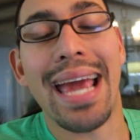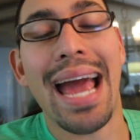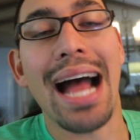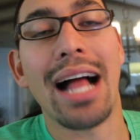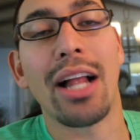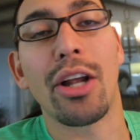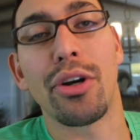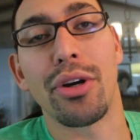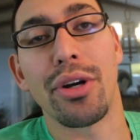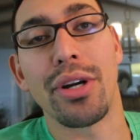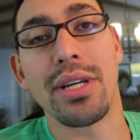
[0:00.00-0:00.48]

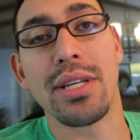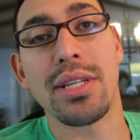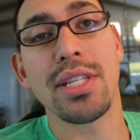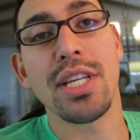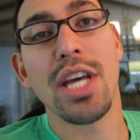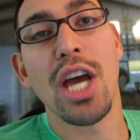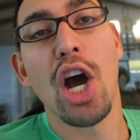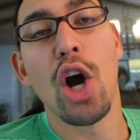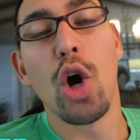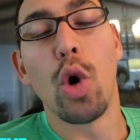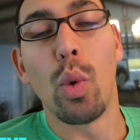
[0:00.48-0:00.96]

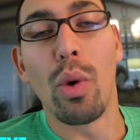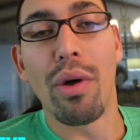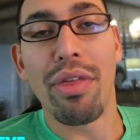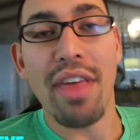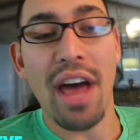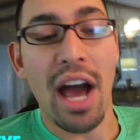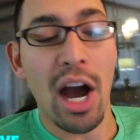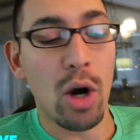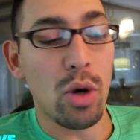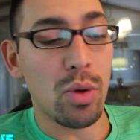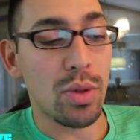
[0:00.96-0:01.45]
calories
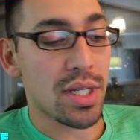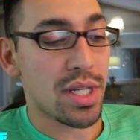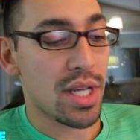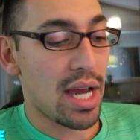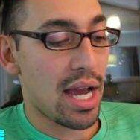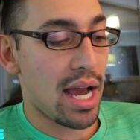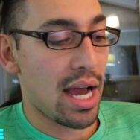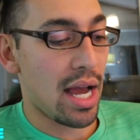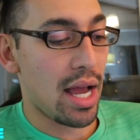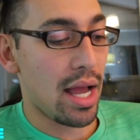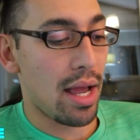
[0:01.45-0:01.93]
without
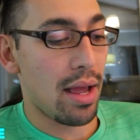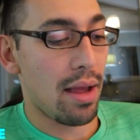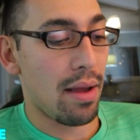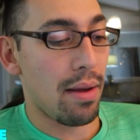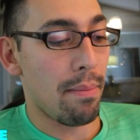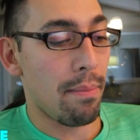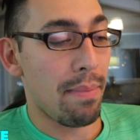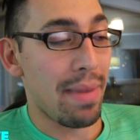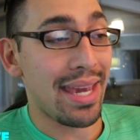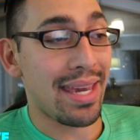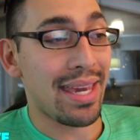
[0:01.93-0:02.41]

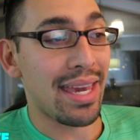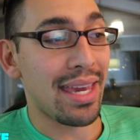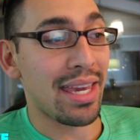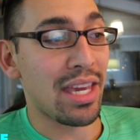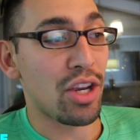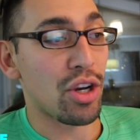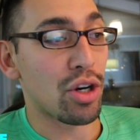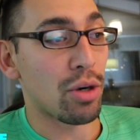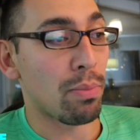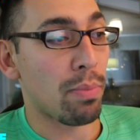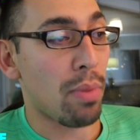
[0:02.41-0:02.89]

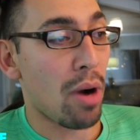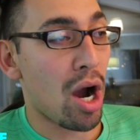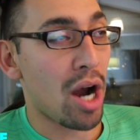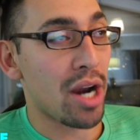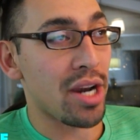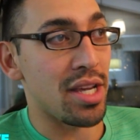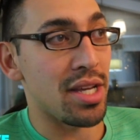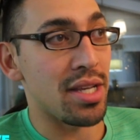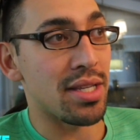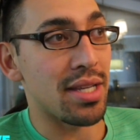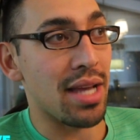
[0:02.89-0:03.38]
making your
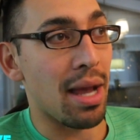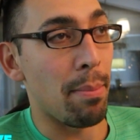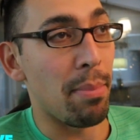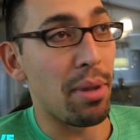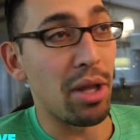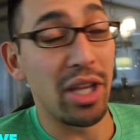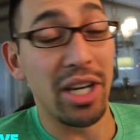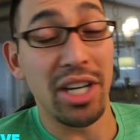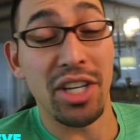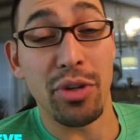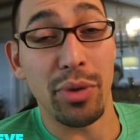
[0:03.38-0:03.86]
body's
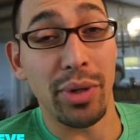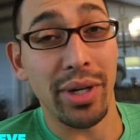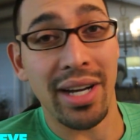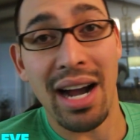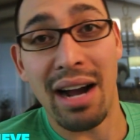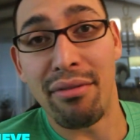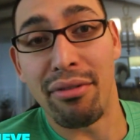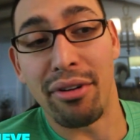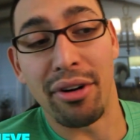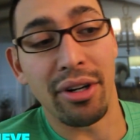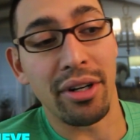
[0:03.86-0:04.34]
ability to
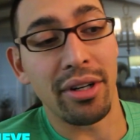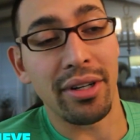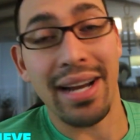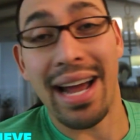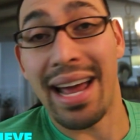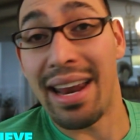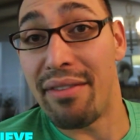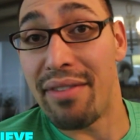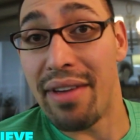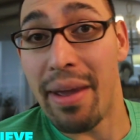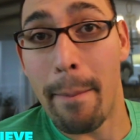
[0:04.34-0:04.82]
recover
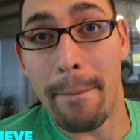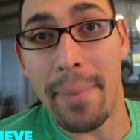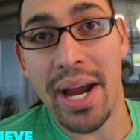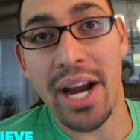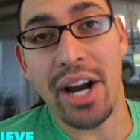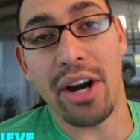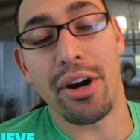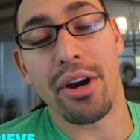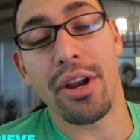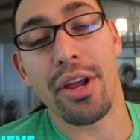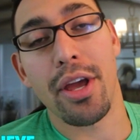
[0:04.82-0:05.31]
kind of
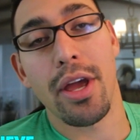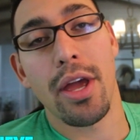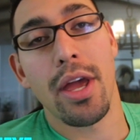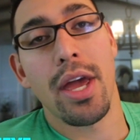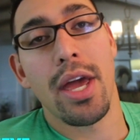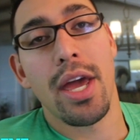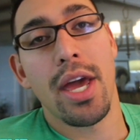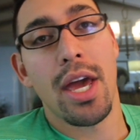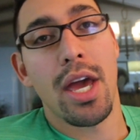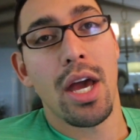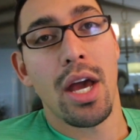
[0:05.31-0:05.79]
impaired?
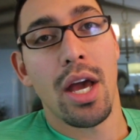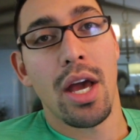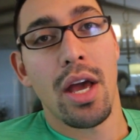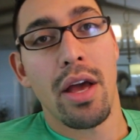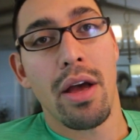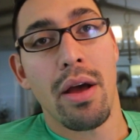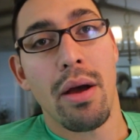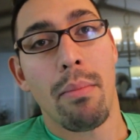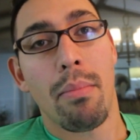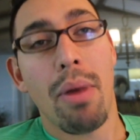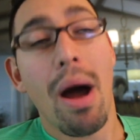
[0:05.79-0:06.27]

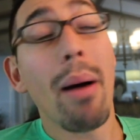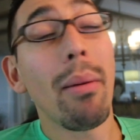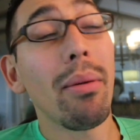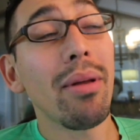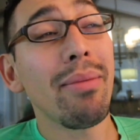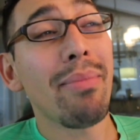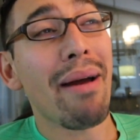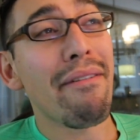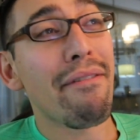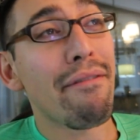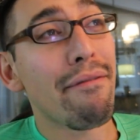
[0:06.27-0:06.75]

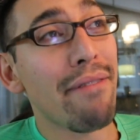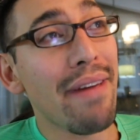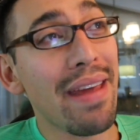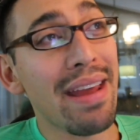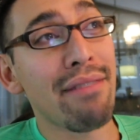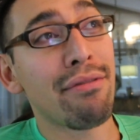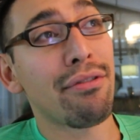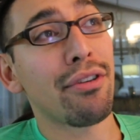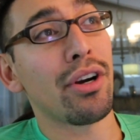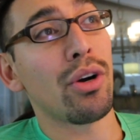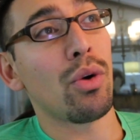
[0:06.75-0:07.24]
Probably my
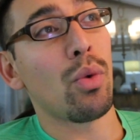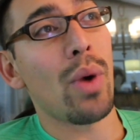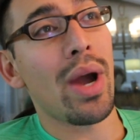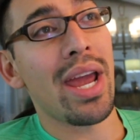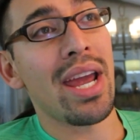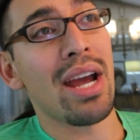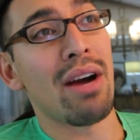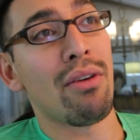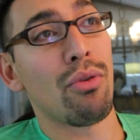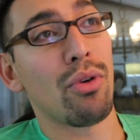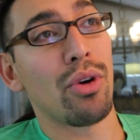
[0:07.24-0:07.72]
favorite
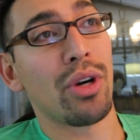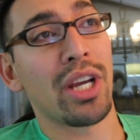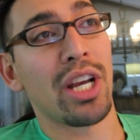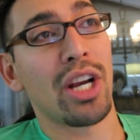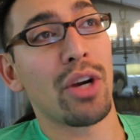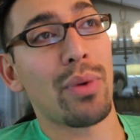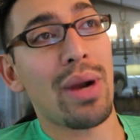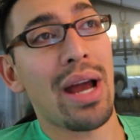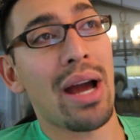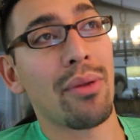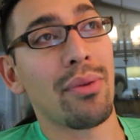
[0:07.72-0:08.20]
way of working
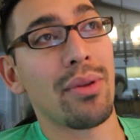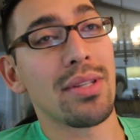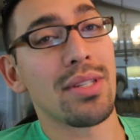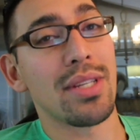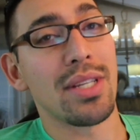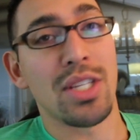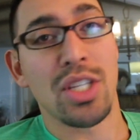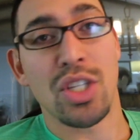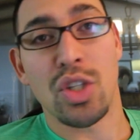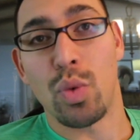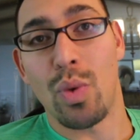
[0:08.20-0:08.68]
around
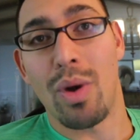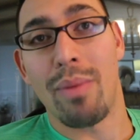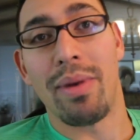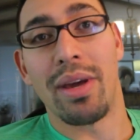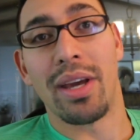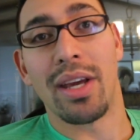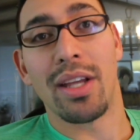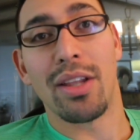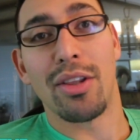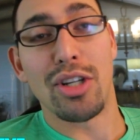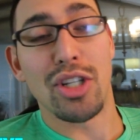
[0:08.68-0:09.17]
this is
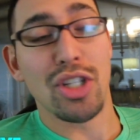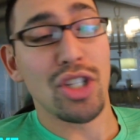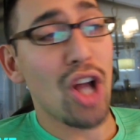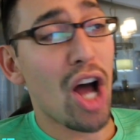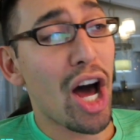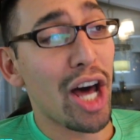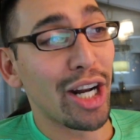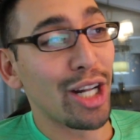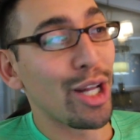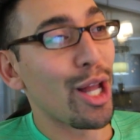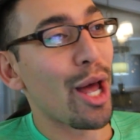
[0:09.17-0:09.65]
swimming. There's
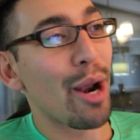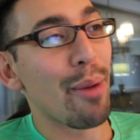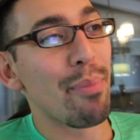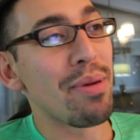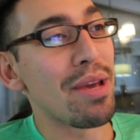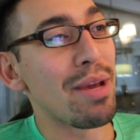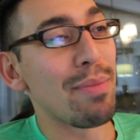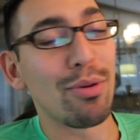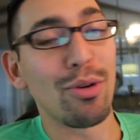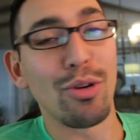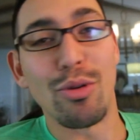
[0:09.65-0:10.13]
not a lot of
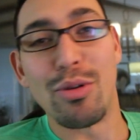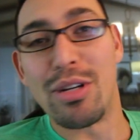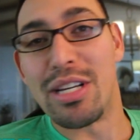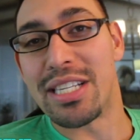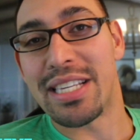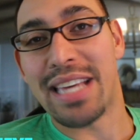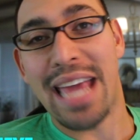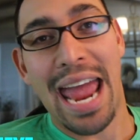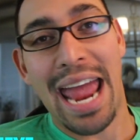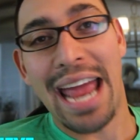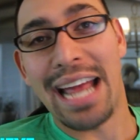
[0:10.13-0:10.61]
people who
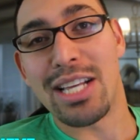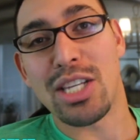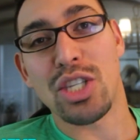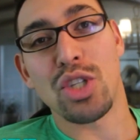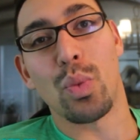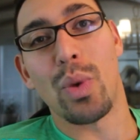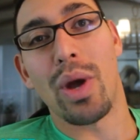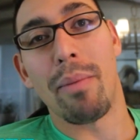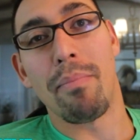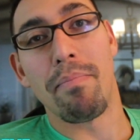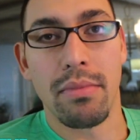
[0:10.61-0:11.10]
just can't
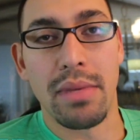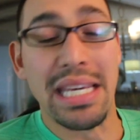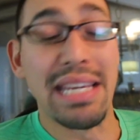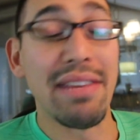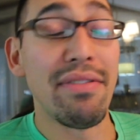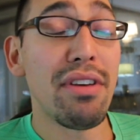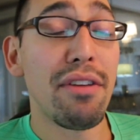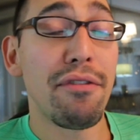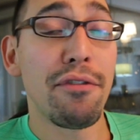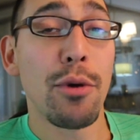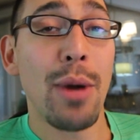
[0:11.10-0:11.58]
swim.
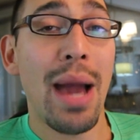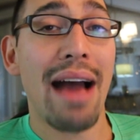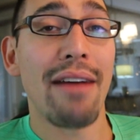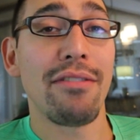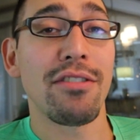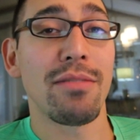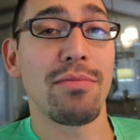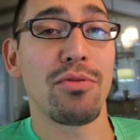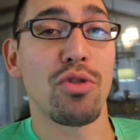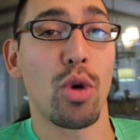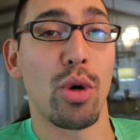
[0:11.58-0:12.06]
Even if you
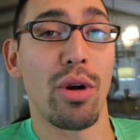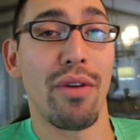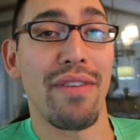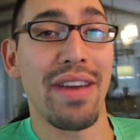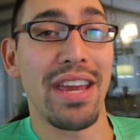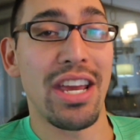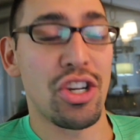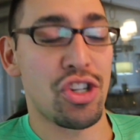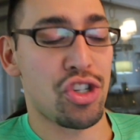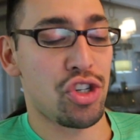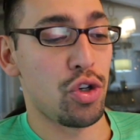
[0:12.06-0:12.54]
have some sort
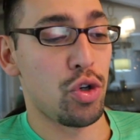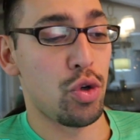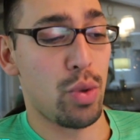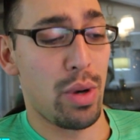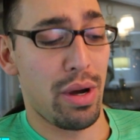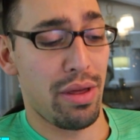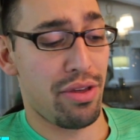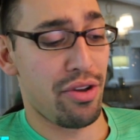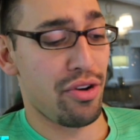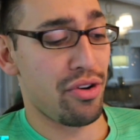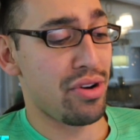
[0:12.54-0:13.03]
of issue
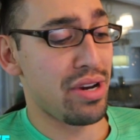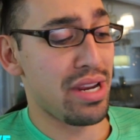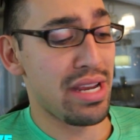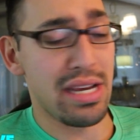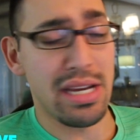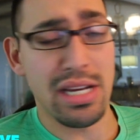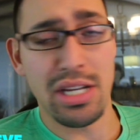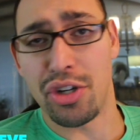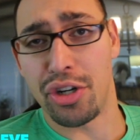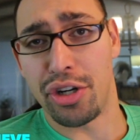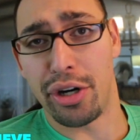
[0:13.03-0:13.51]
with your
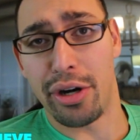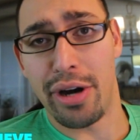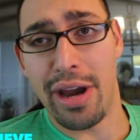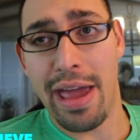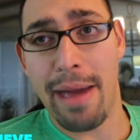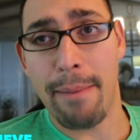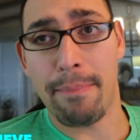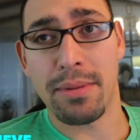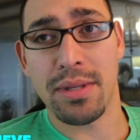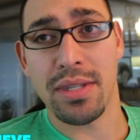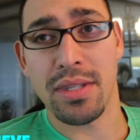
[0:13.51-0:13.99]
knees or your
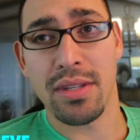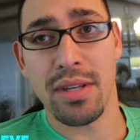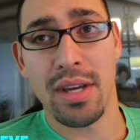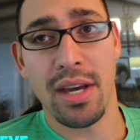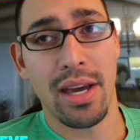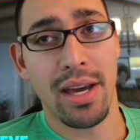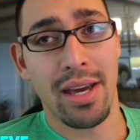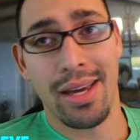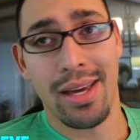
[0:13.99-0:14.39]
hips,